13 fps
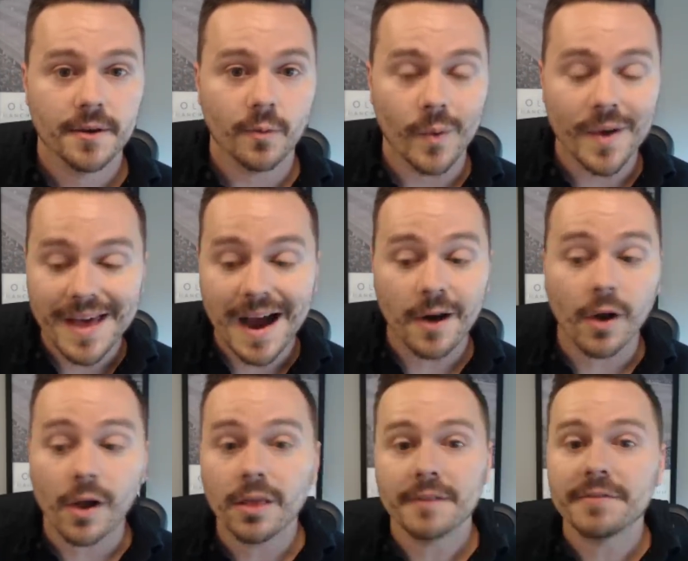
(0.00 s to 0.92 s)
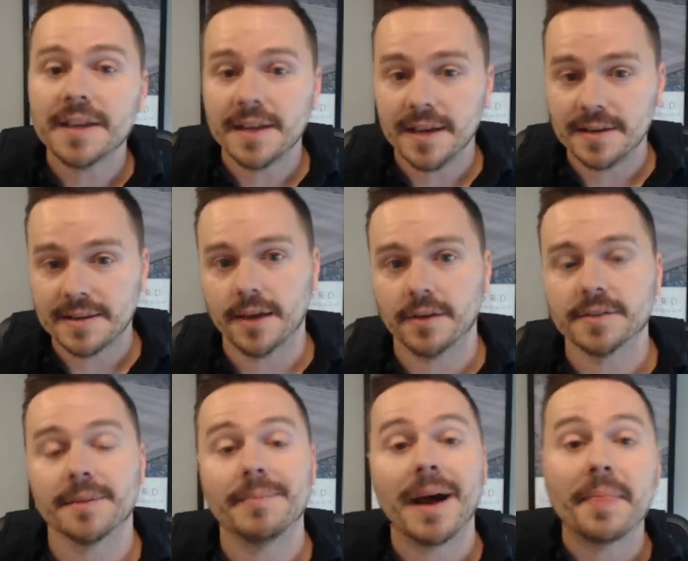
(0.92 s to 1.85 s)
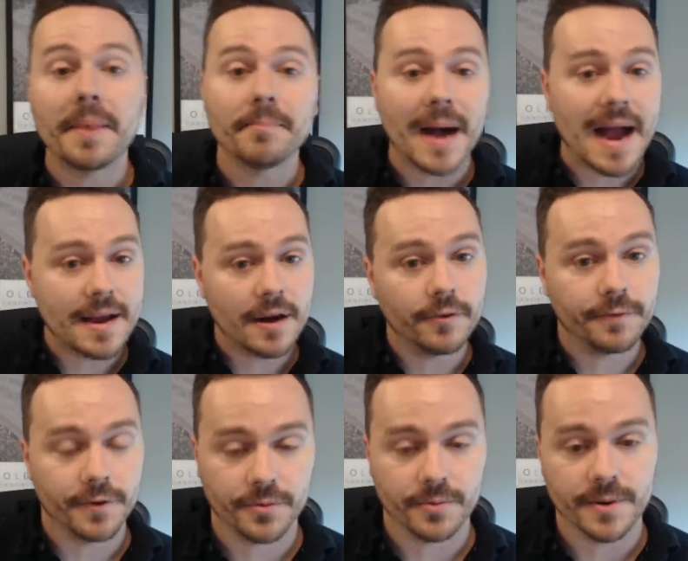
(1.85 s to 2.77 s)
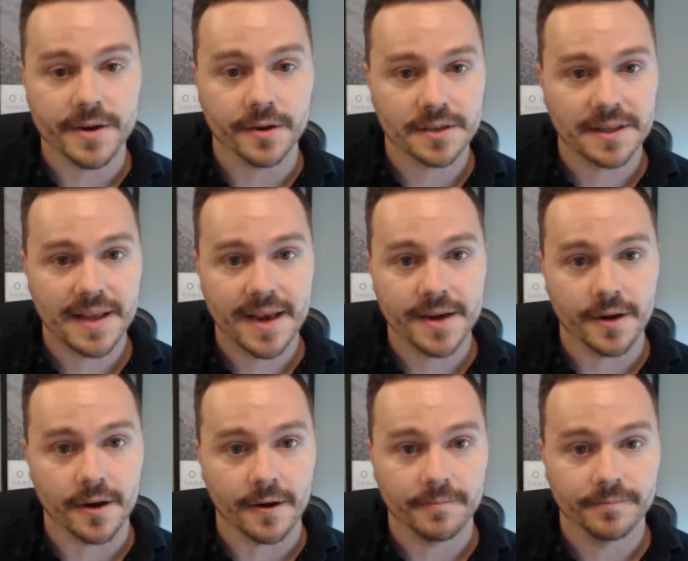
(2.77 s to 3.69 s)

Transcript: without all of the details about the buyout for 3 years later.